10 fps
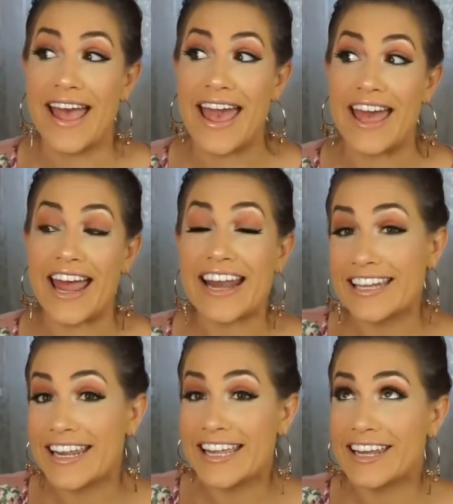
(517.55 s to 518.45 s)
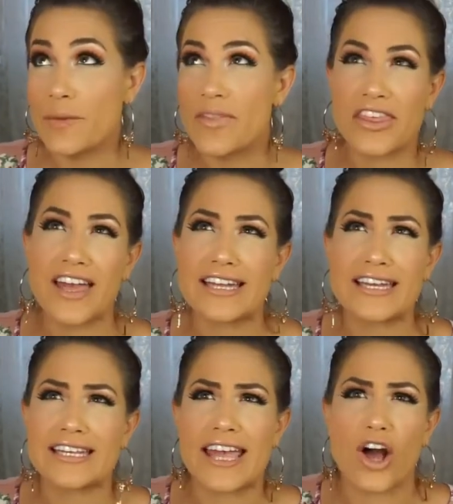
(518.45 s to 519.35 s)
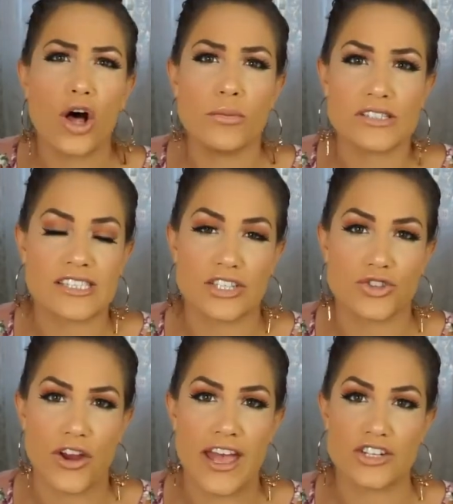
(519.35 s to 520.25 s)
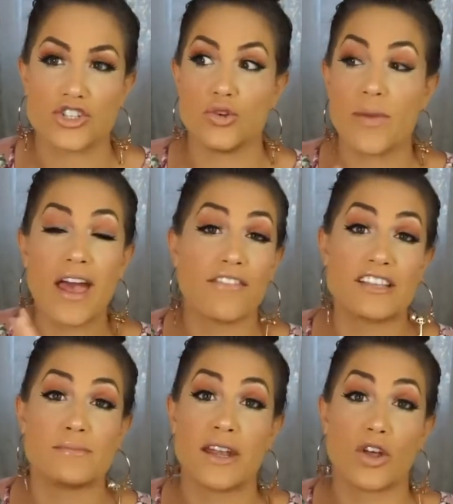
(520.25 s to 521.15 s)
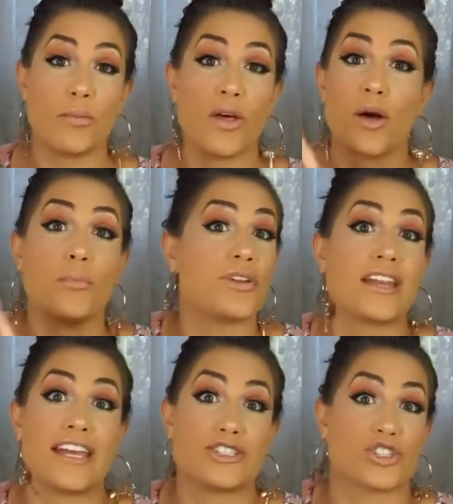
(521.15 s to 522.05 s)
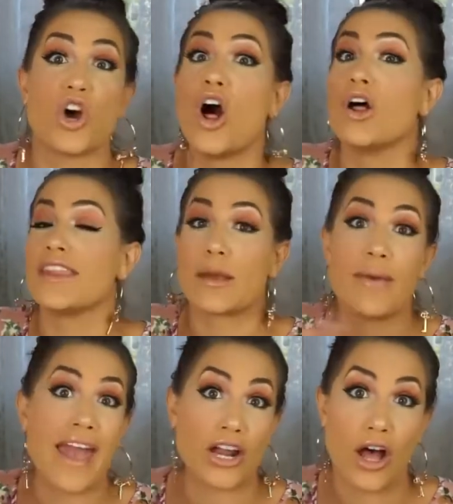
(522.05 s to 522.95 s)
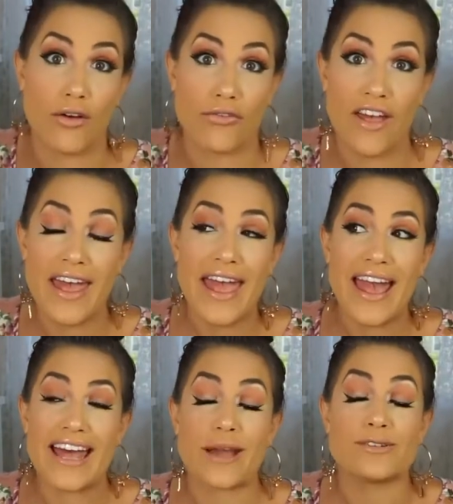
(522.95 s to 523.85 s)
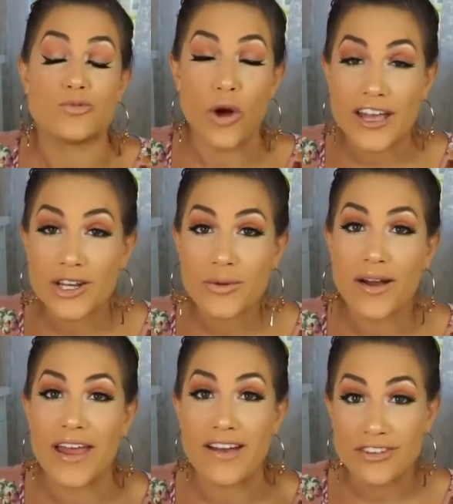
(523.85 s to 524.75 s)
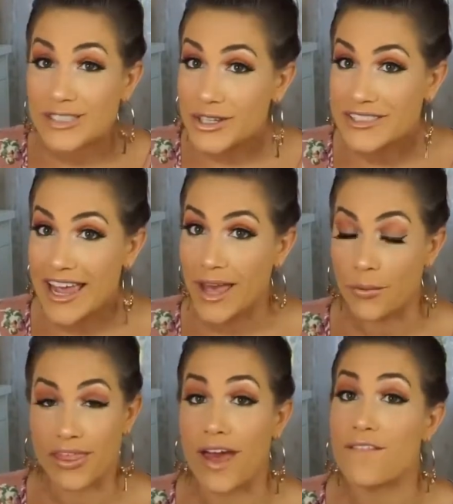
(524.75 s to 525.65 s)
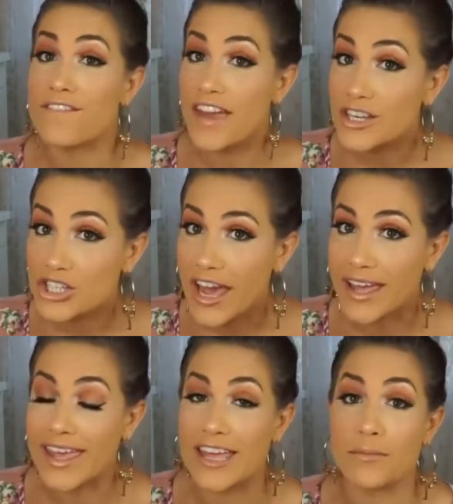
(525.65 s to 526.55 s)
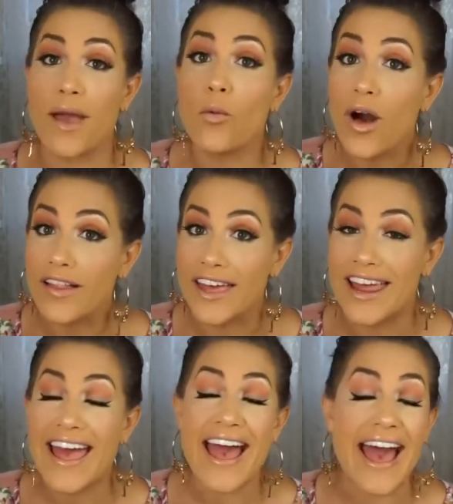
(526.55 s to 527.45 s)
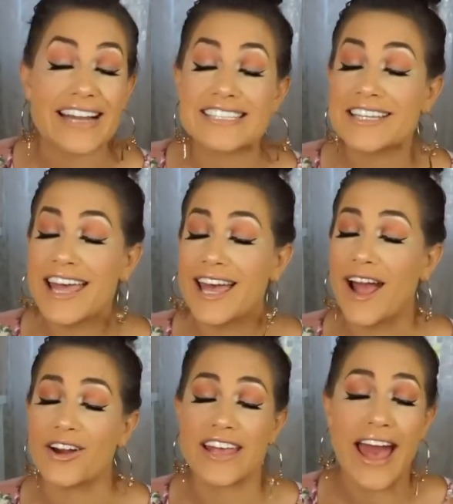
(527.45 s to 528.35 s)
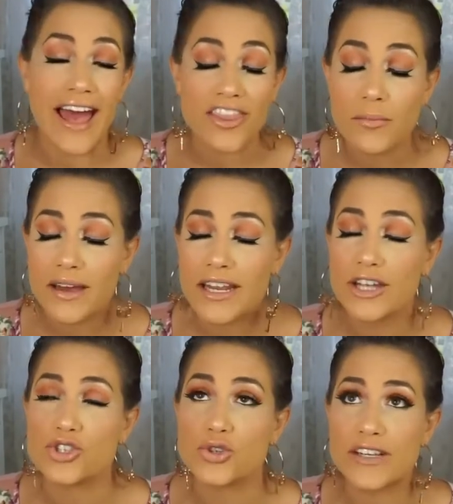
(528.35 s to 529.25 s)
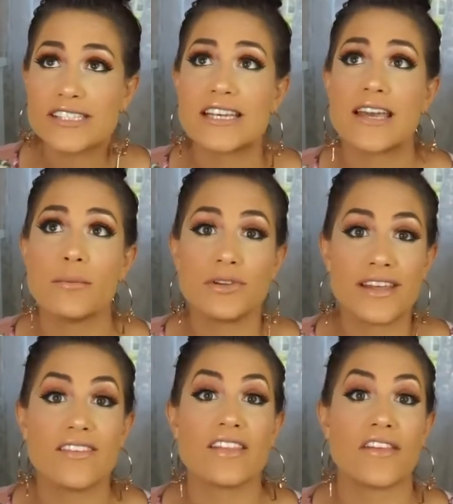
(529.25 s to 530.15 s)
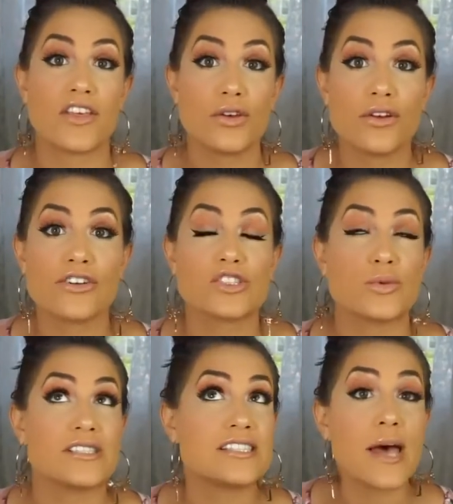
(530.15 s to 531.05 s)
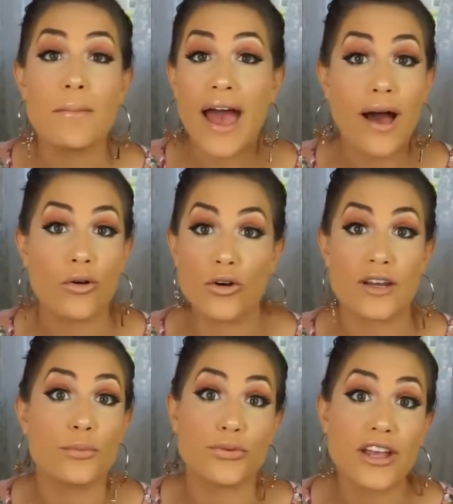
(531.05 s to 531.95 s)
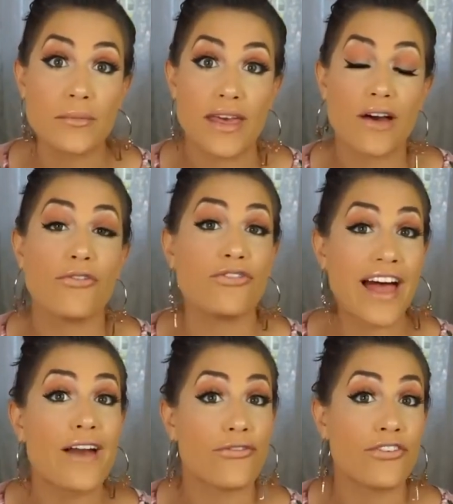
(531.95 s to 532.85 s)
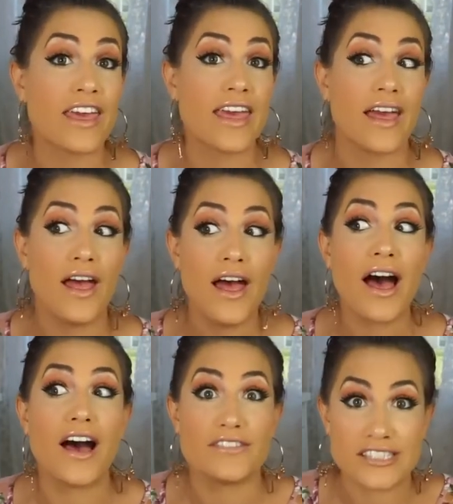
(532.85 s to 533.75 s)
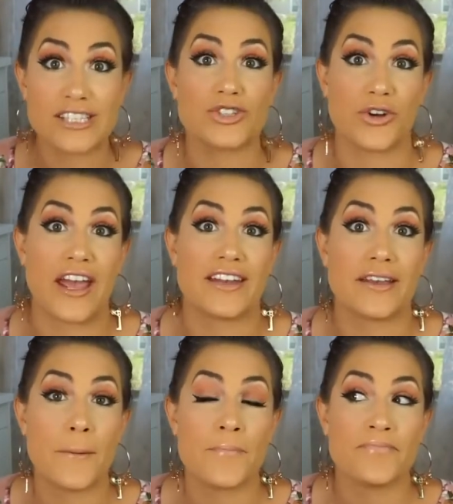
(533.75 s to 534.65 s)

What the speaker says: And I think I needed like almost $6,000 to pay off this medical bill completely and just call and like pay it off. And I was walking around every single day with that fake check in my wallet, acting like I already had the money, trusting and believing that the universe was somehow going to bring me a flat fee of $6,000.